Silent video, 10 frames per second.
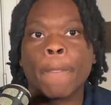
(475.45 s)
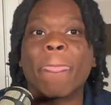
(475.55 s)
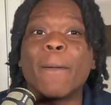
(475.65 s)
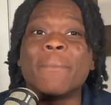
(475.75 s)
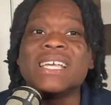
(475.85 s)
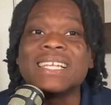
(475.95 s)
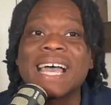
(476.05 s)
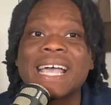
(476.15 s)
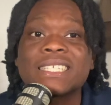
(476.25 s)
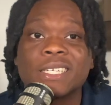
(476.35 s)
and be
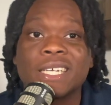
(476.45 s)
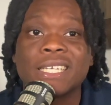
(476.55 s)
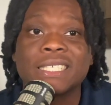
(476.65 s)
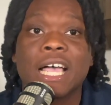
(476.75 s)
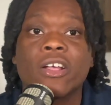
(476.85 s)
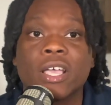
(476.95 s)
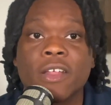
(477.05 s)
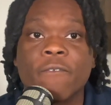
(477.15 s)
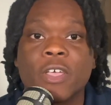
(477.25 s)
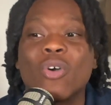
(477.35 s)
last in the entire
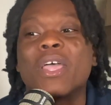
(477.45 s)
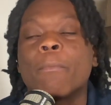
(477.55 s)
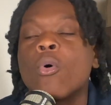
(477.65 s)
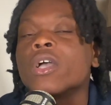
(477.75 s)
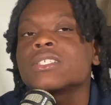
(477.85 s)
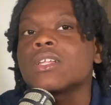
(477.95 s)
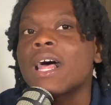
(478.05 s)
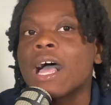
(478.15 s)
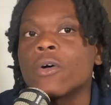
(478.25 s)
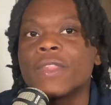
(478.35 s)
NFL in points
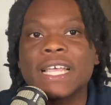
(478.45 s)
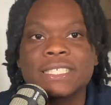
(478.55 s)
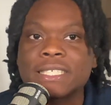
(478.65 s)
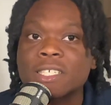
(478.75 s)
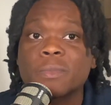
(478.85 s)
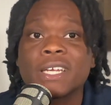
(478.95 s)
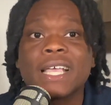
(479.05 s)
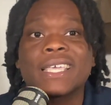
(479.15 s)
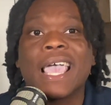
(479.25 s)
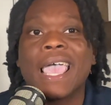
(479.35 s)
allowed? That's just something that
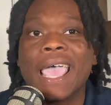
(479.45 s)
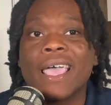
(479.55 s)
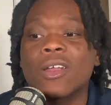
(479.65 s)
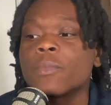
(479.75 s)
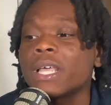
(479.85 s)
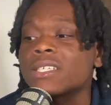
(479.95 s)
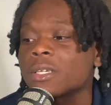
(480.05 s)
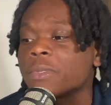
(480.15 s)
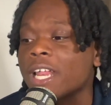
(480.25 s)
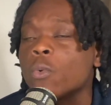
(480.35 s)
can't add up. That's
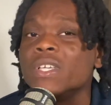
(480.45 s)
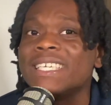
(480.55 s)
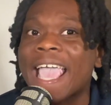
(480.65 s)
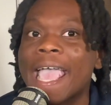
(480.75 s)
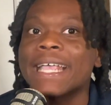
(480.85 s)
something that we can't